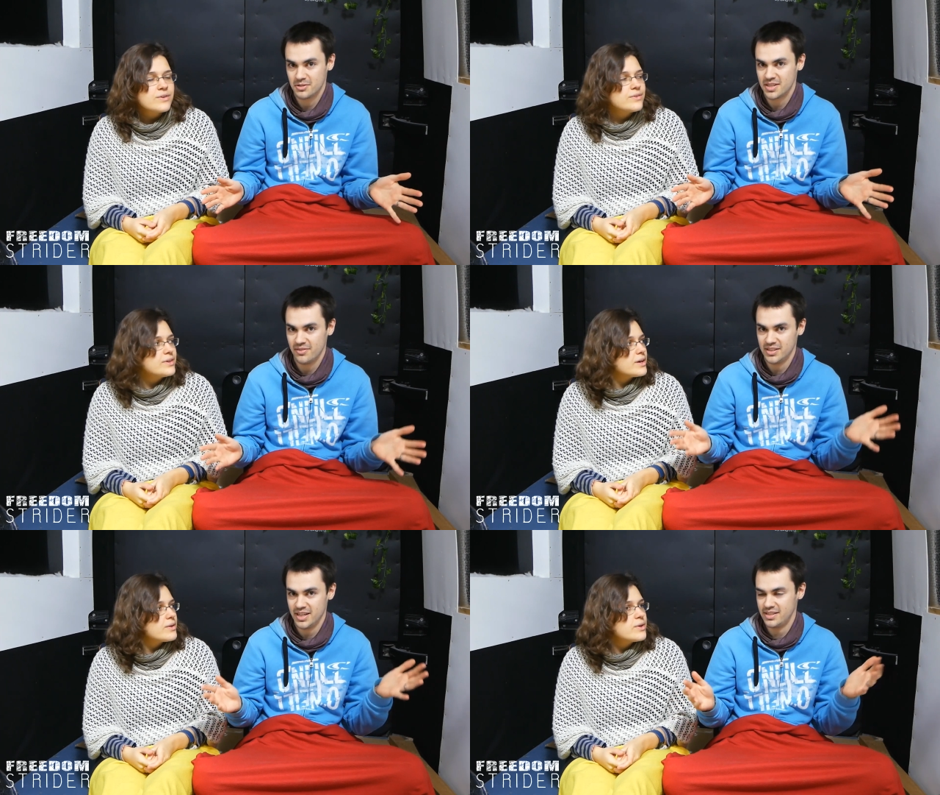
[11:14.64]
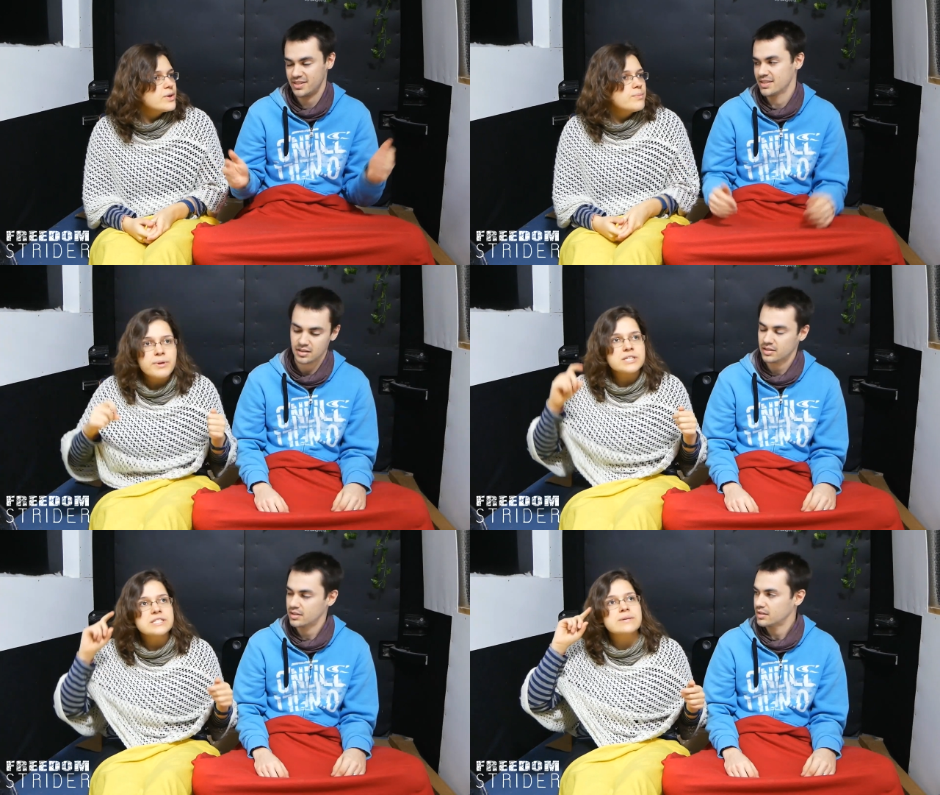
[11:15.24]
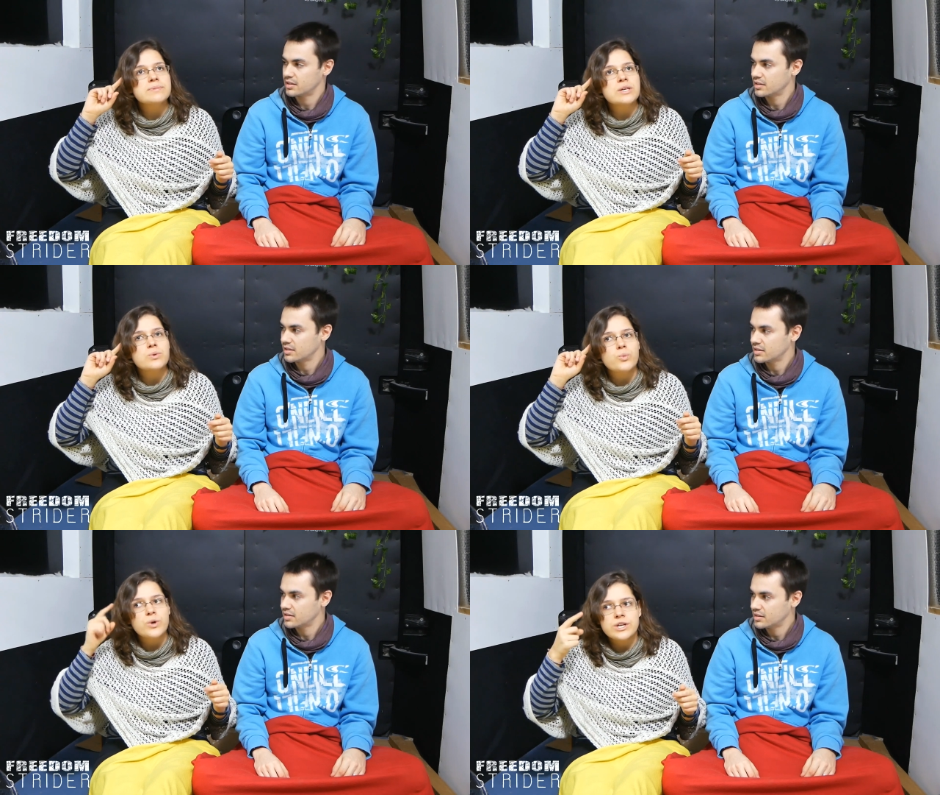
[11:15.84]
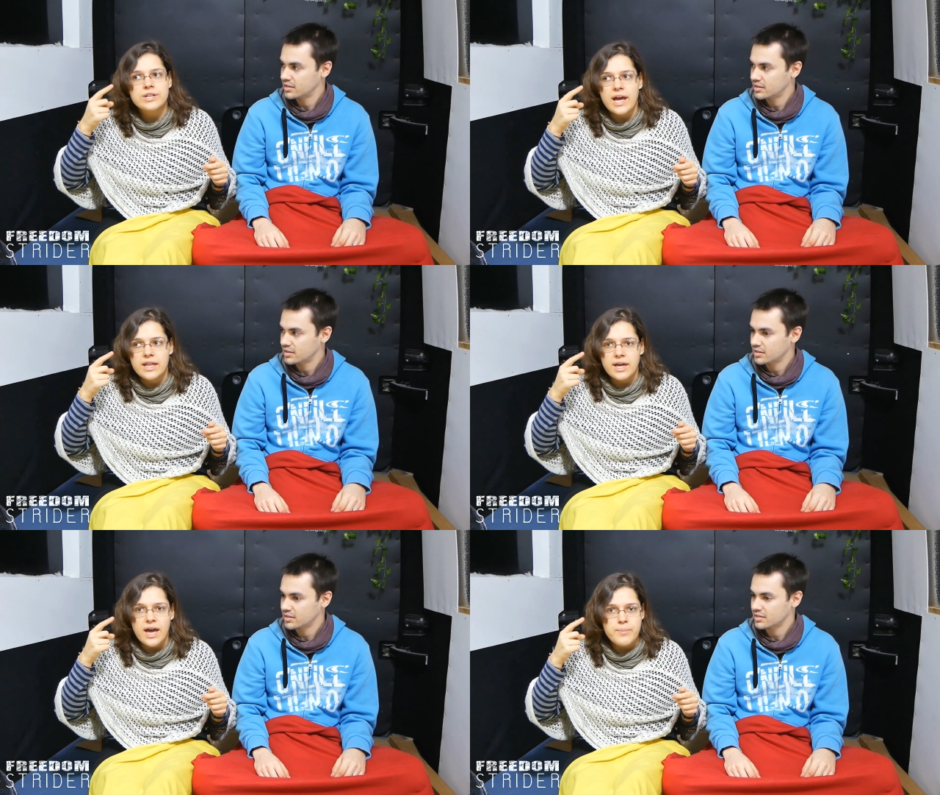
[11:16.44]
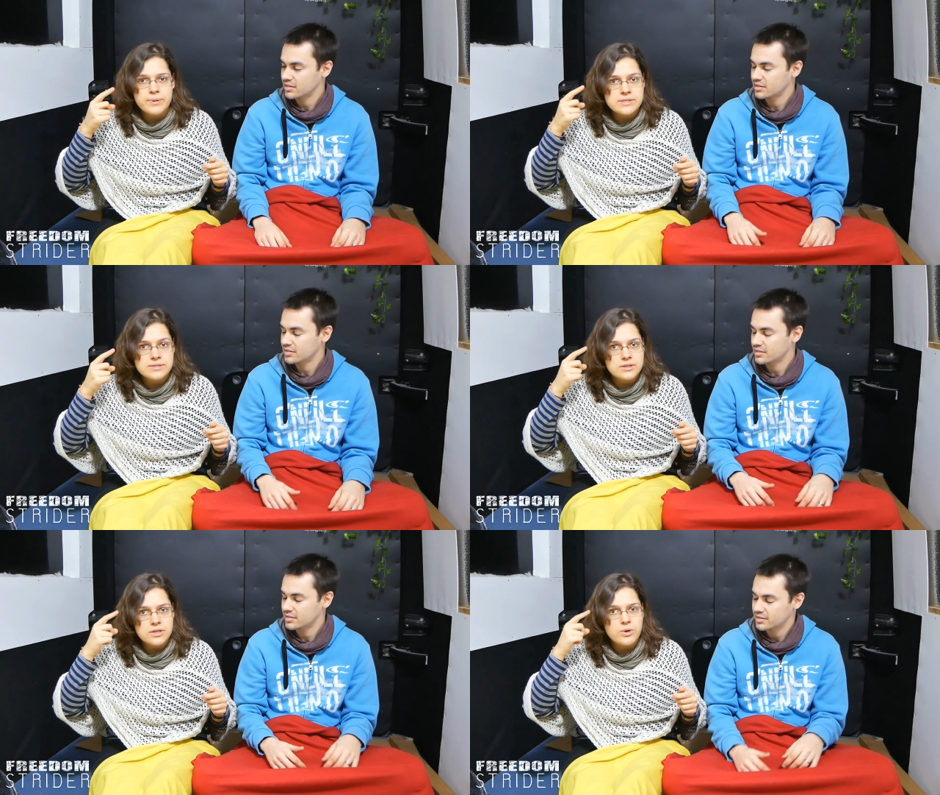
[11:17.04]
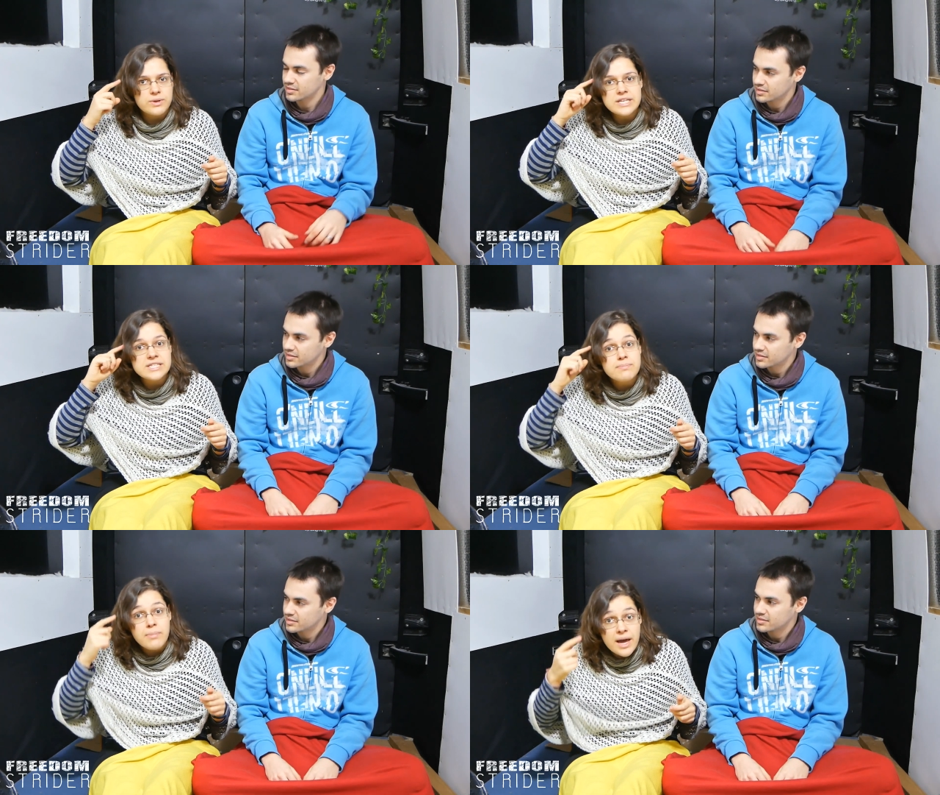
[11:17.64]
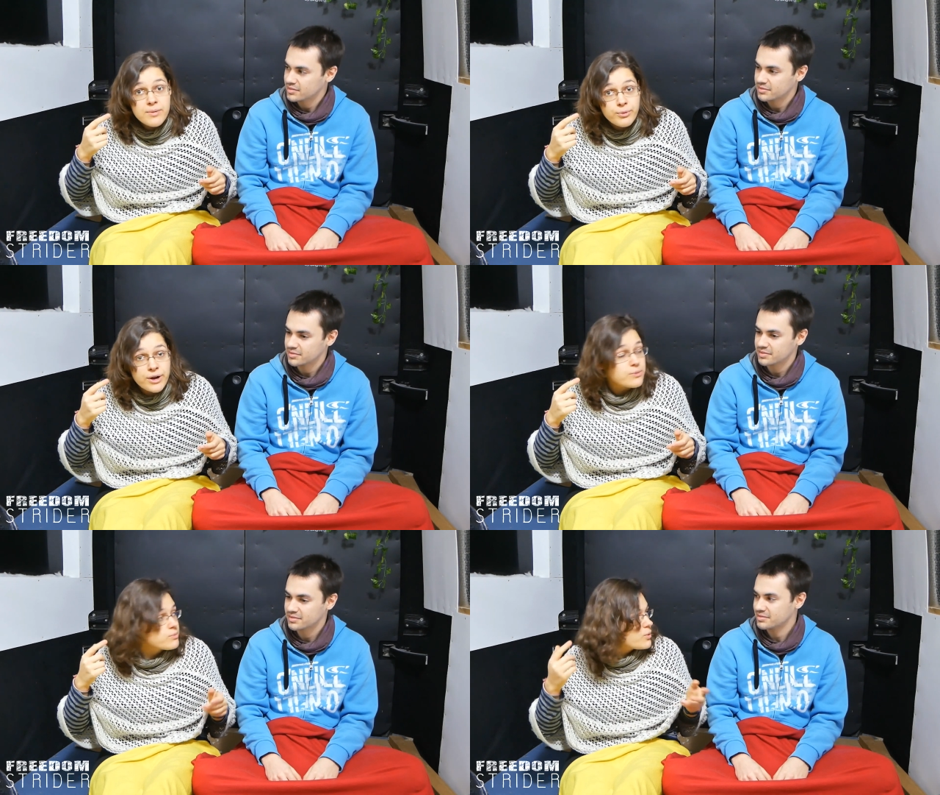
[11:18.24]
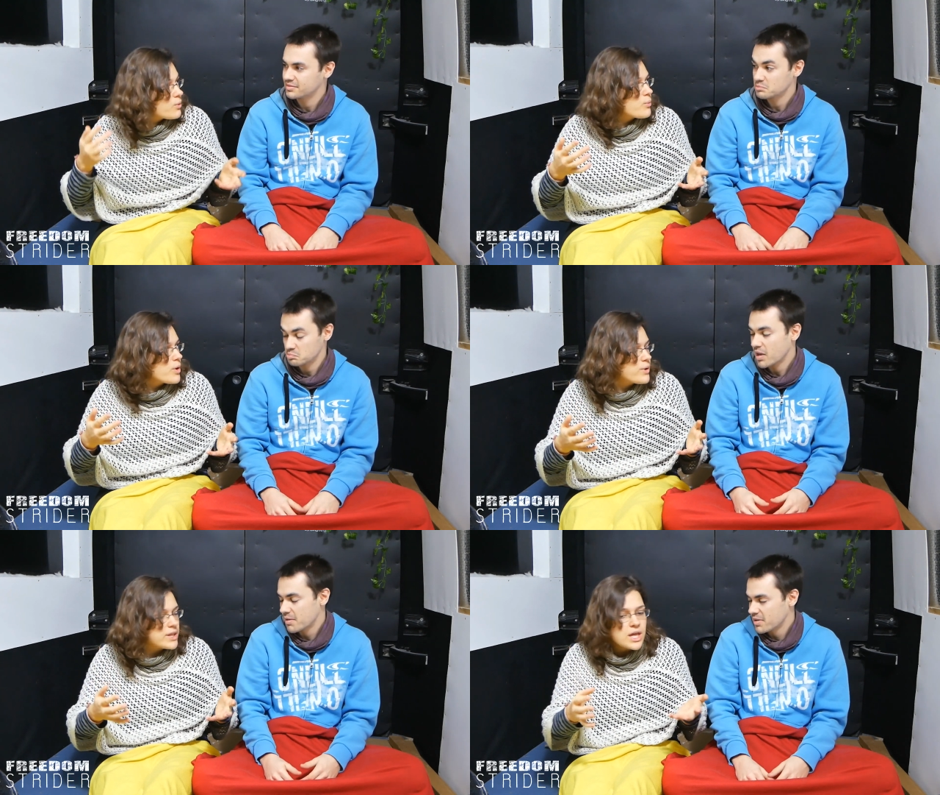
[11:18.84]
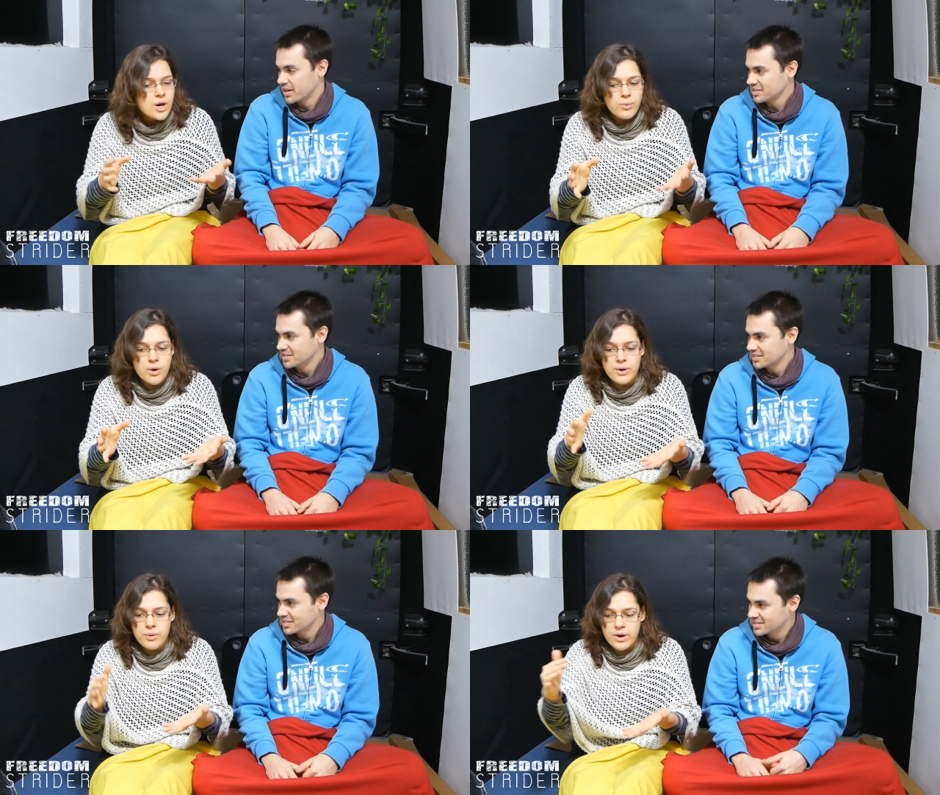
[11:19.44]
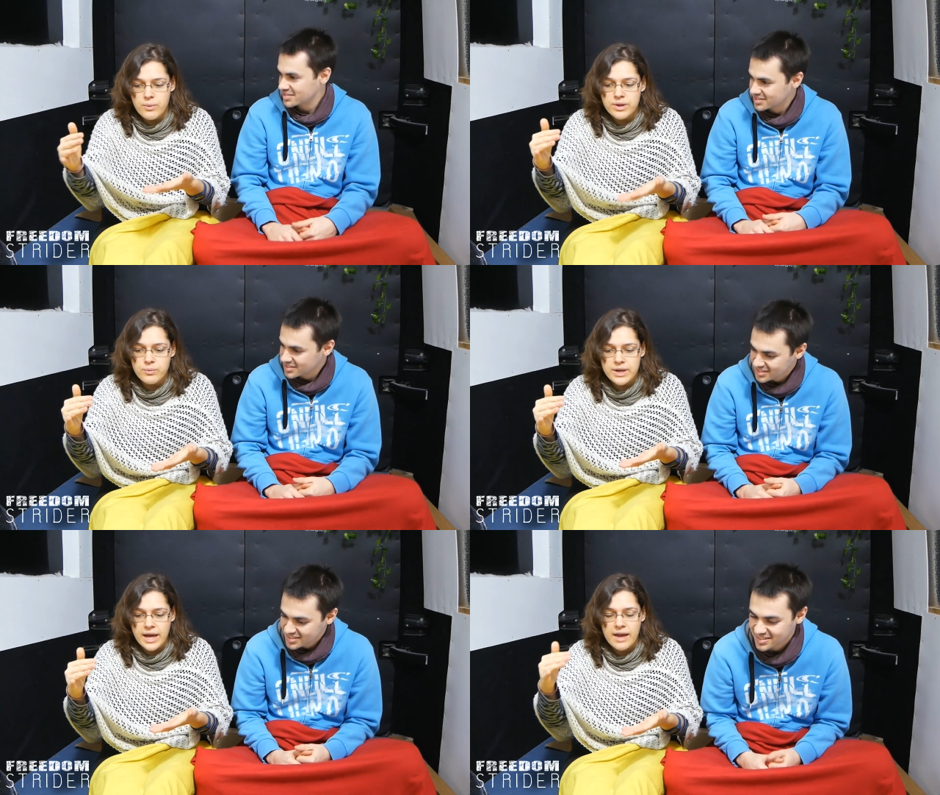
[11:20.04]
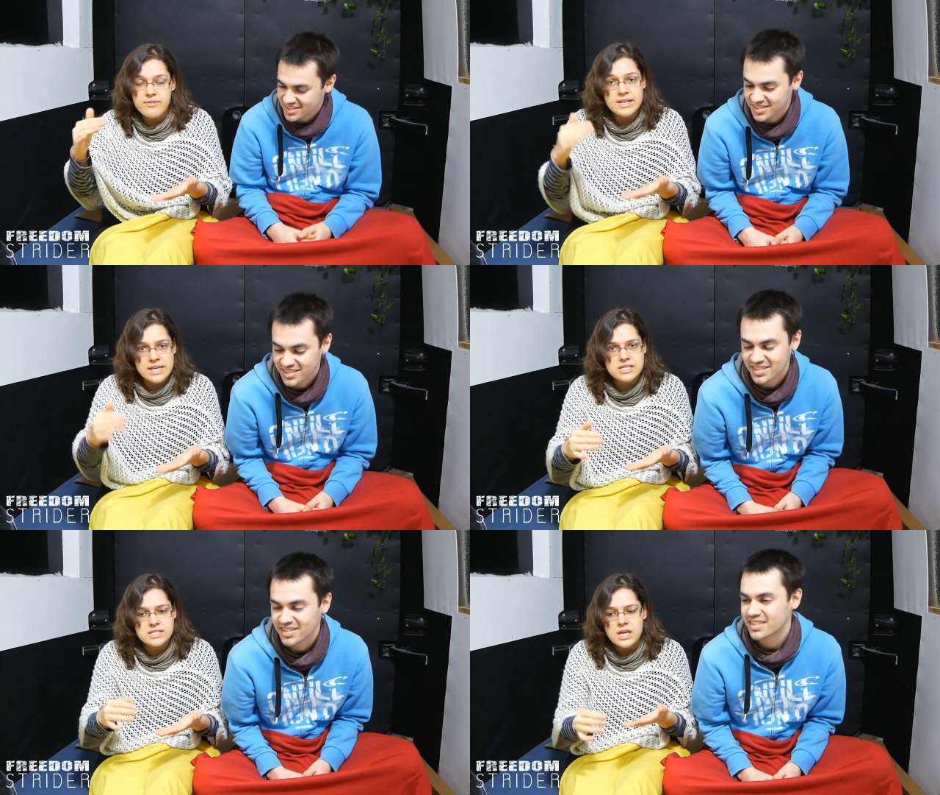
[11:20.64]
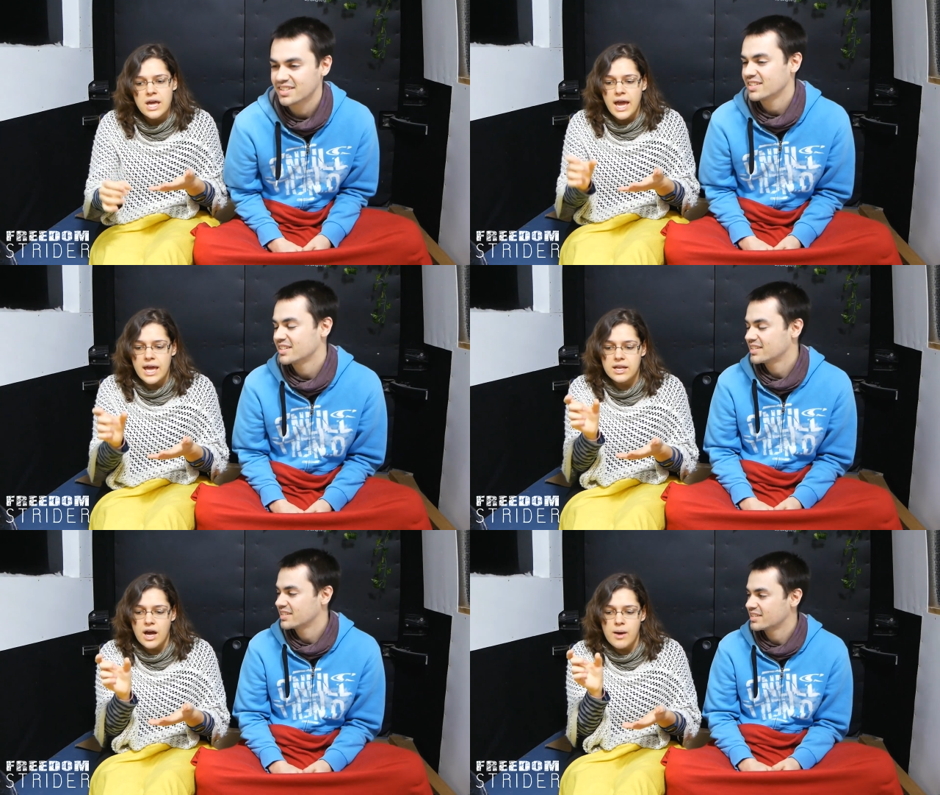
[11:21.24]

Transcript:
Speaker 1: those seven yeah. days. Because there's something weird that happens, you know, at least in my brain, when, when, when, when I have a list, and